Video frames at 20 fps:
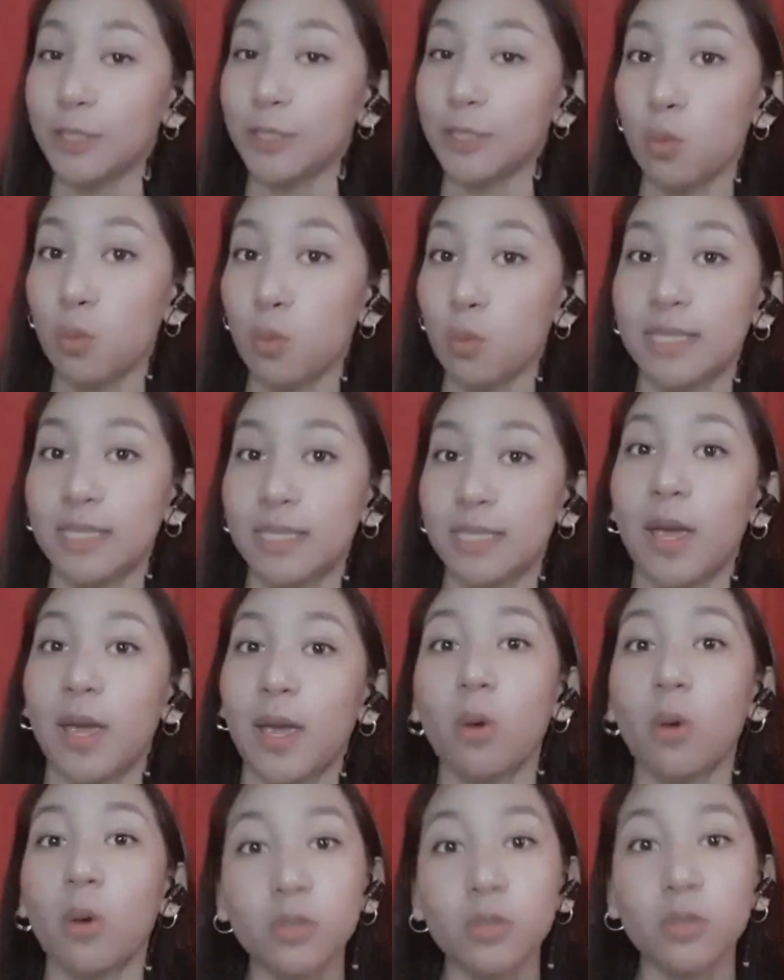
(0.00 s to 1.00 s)
It
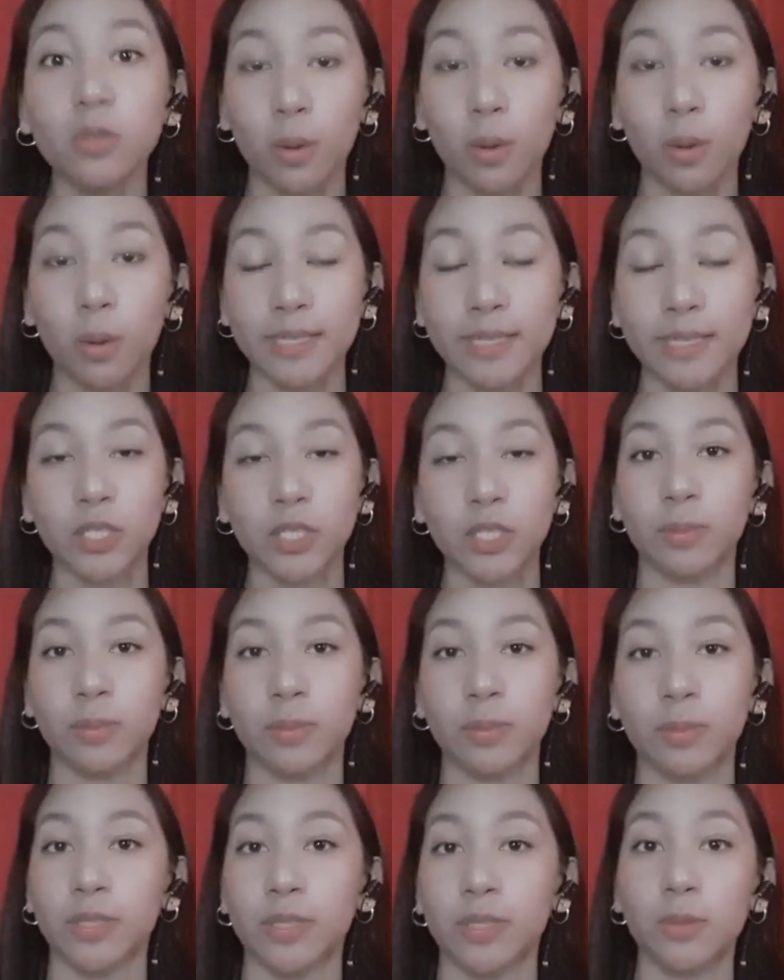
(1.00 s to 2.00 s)
was my own choice
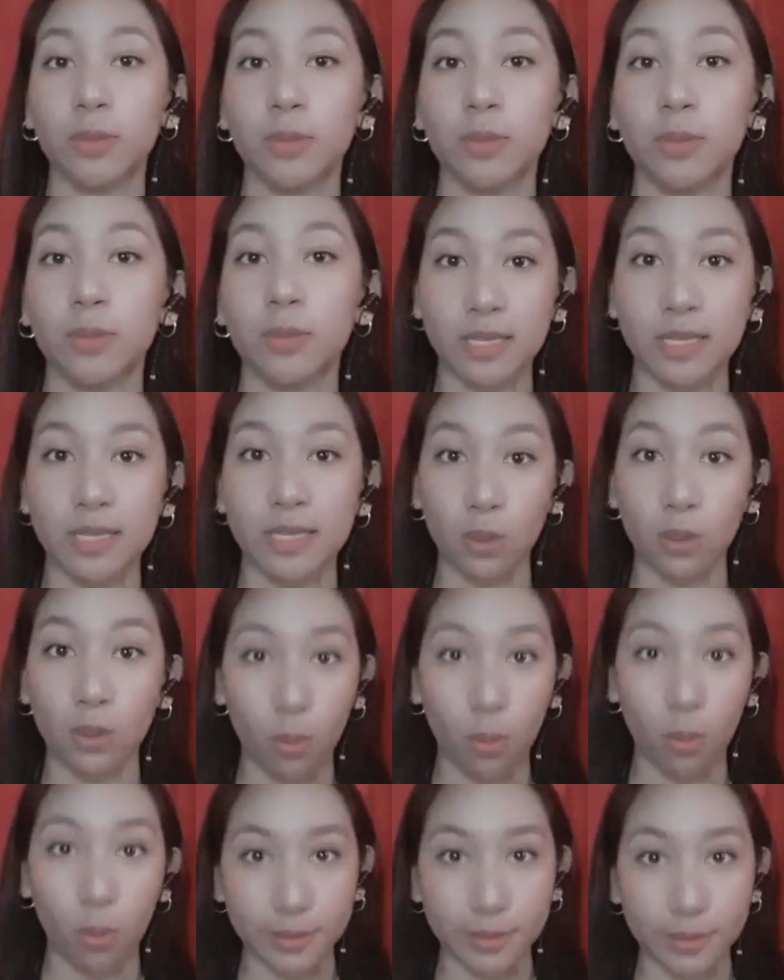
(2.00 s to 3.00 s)
to pursue this
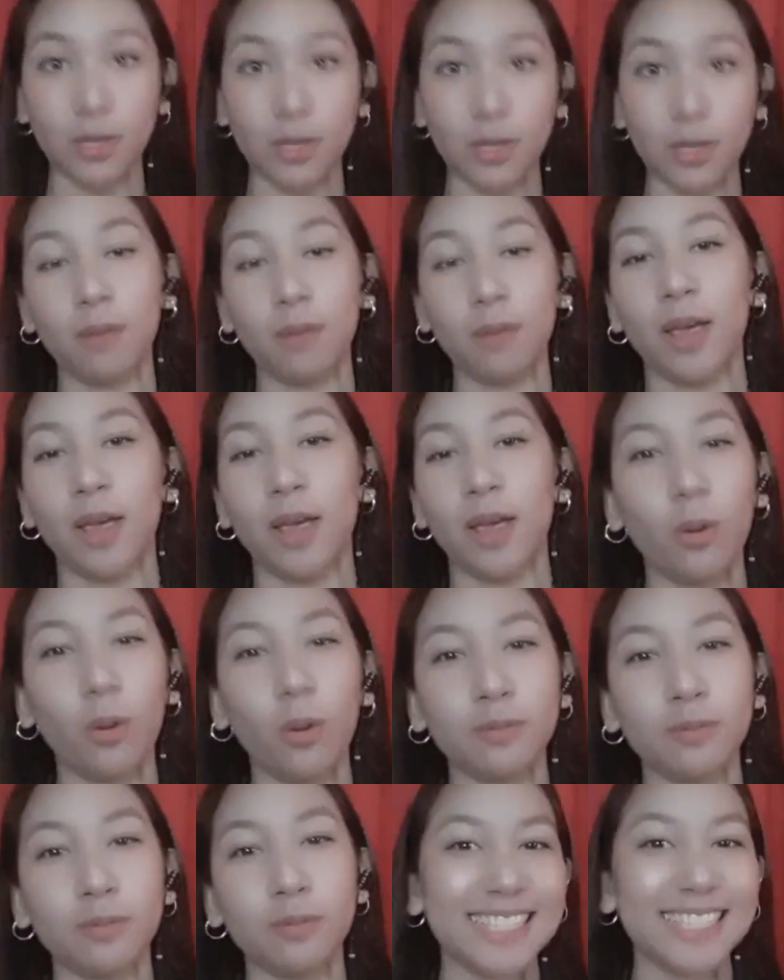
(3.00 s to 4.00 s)
course on my
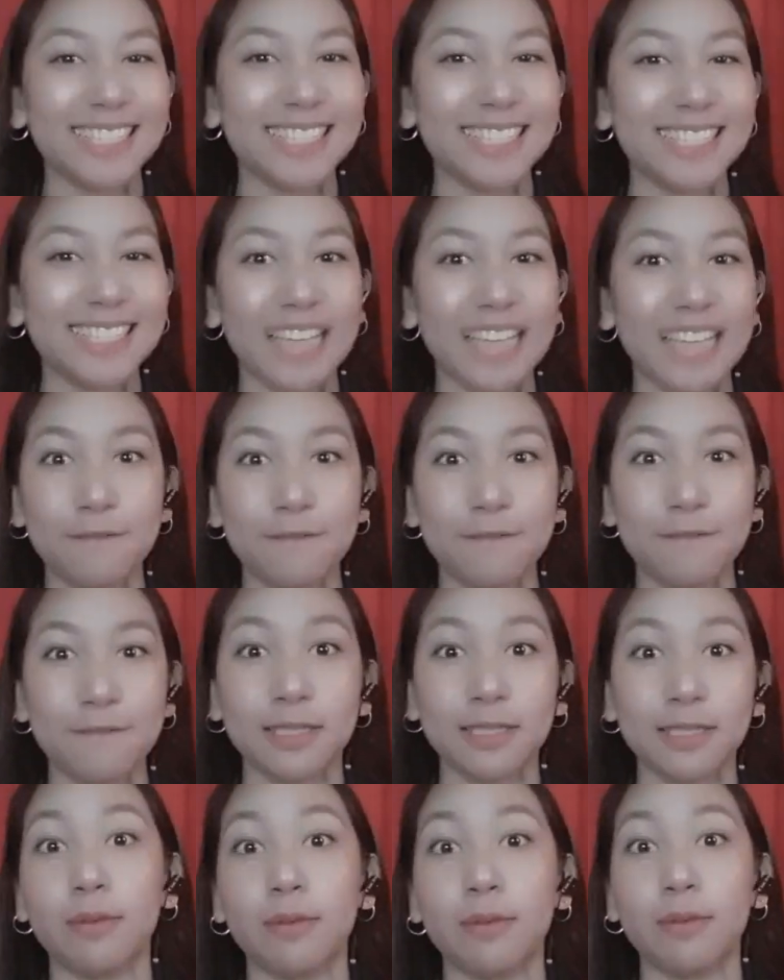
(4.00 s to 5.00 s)
own because I
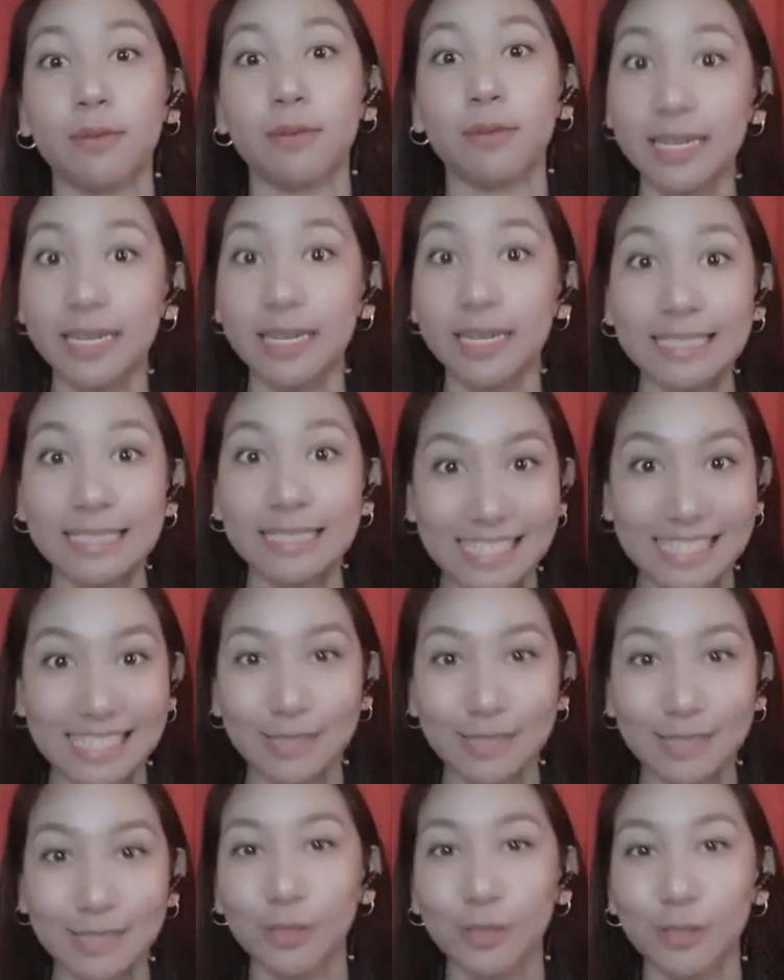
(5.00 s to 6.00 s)
felt the great
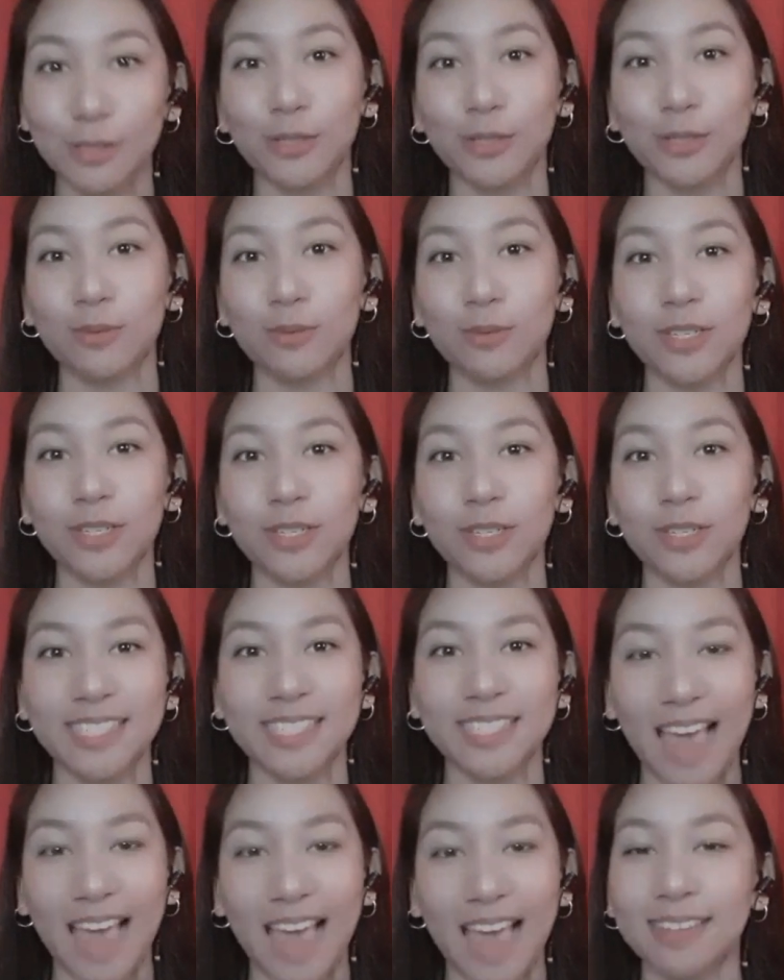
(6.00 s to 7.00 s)
need to
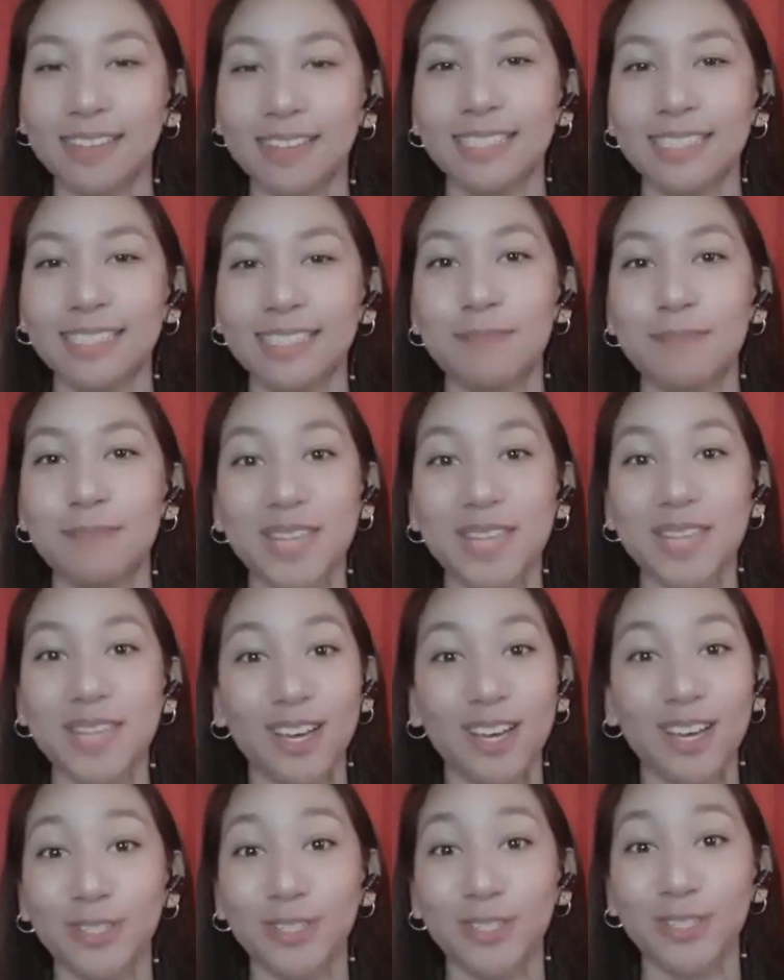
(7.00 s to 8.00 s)
understand and
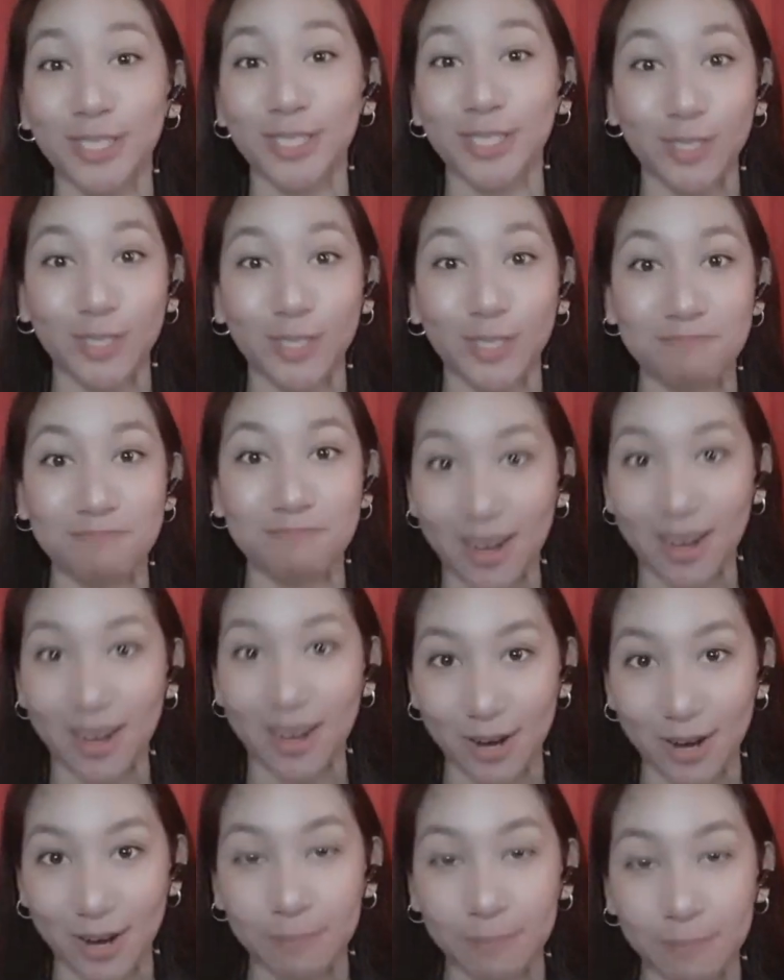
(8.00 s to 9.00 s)
be understood
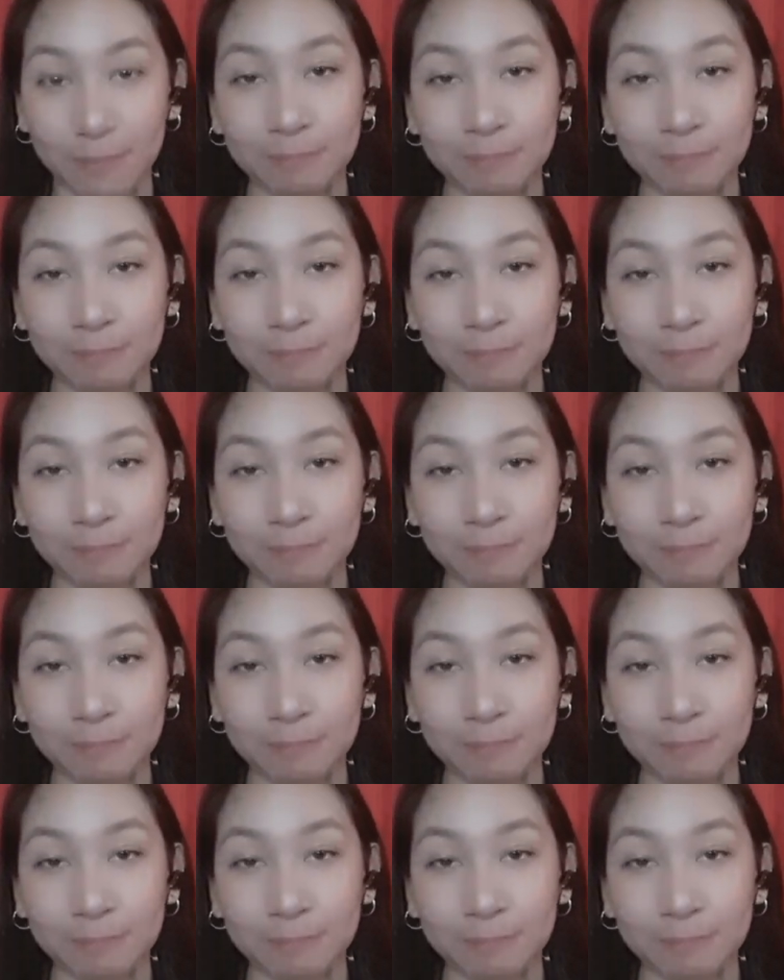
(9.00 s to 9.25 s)
better.